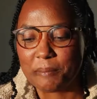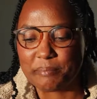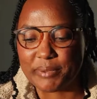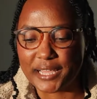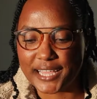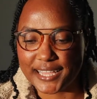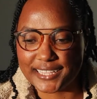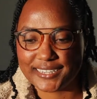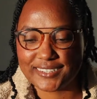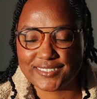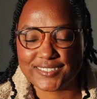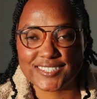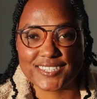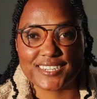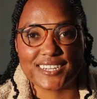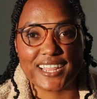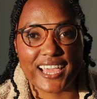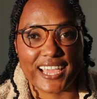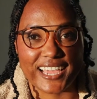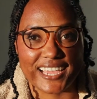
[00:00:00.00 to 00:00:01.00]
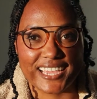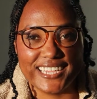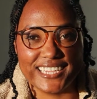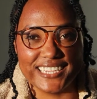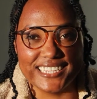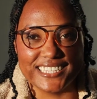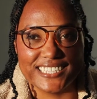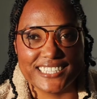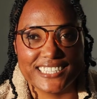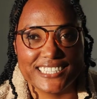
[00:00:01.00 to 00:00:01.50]
But today,
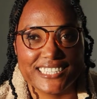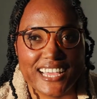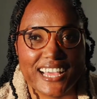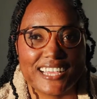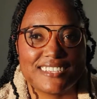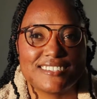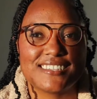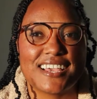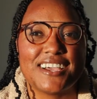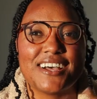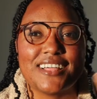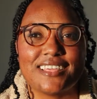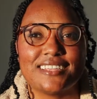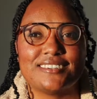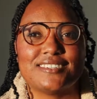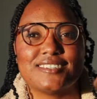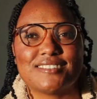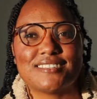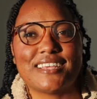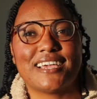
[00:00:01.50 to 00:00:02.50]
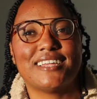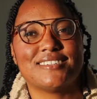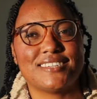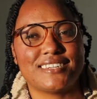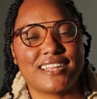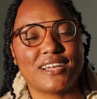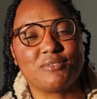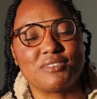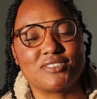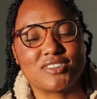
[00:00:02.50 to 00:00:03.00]
I say all that to say
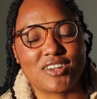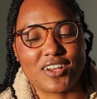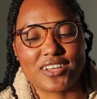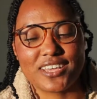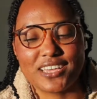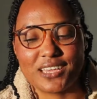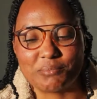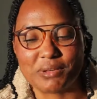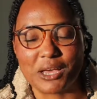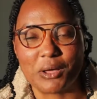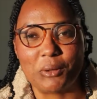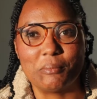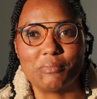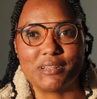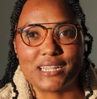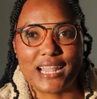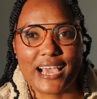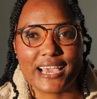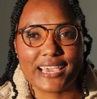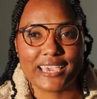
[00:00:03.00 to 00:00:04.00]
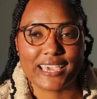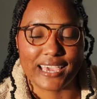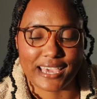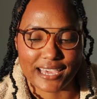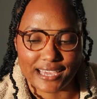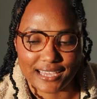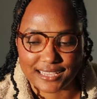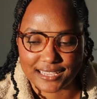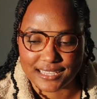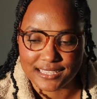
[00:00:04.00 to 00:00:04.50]
today we're talking about Black
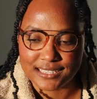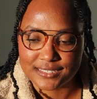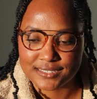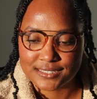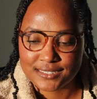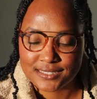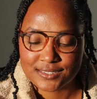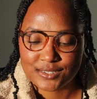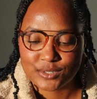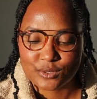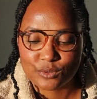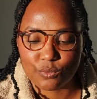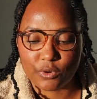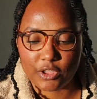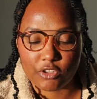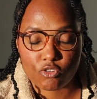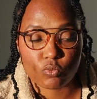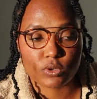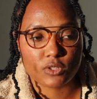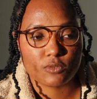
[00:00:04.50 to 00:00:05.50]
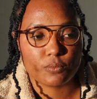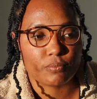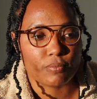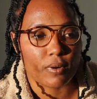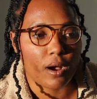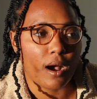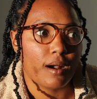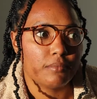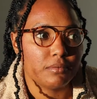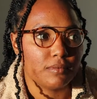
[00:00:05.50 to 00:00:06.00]
Cake, which was
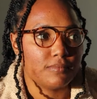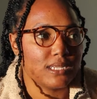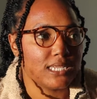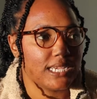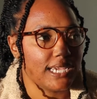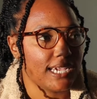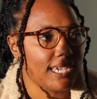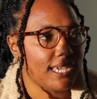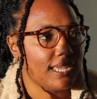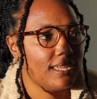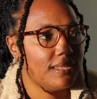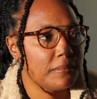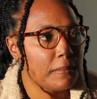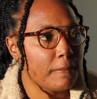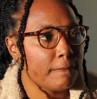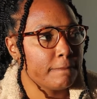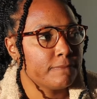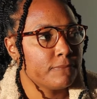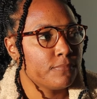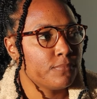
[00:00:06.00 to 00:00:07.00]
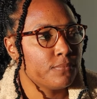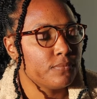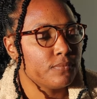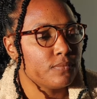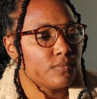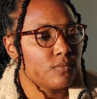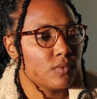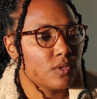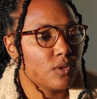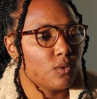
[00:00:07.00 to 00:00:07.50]
probably
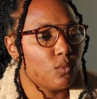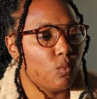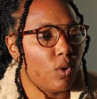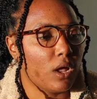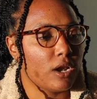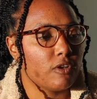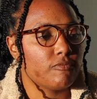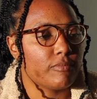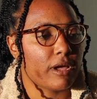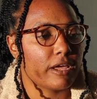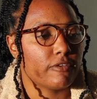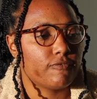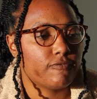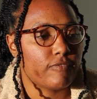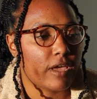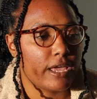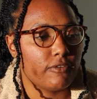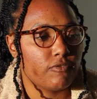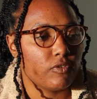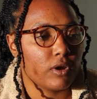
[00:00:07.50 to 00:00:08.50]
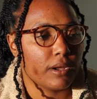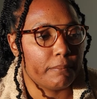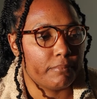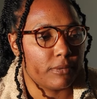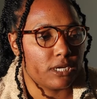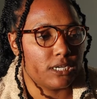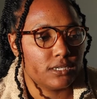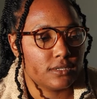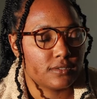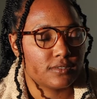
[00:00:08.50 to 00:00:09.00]
one of my favorite
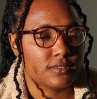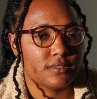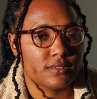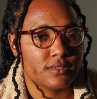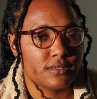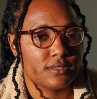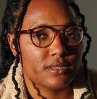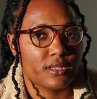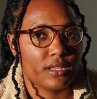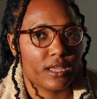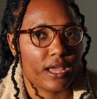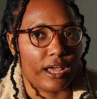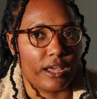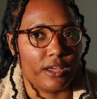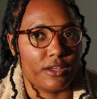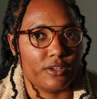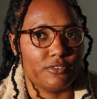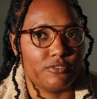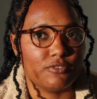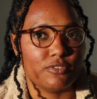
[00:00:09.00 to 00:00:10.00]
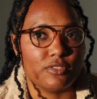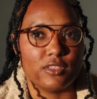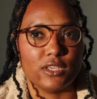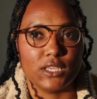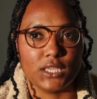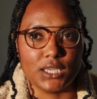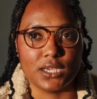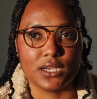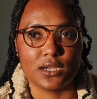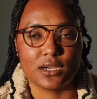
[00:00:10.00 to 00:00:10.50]
books of the
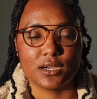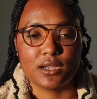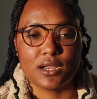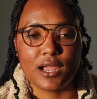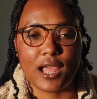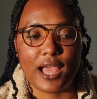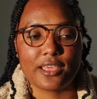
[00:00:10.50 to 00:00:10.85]
year.